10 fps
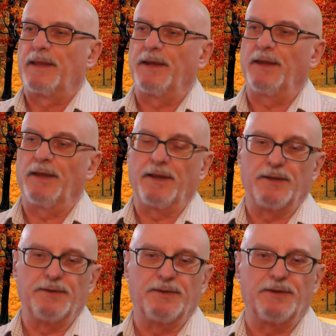
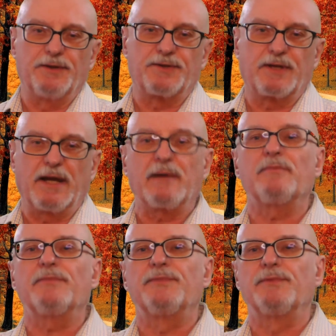And it comes
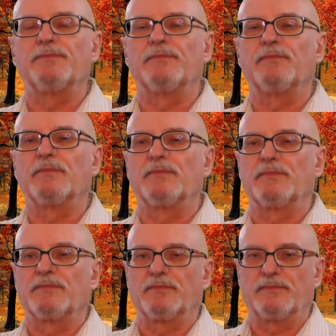
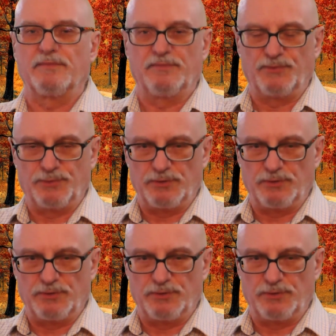to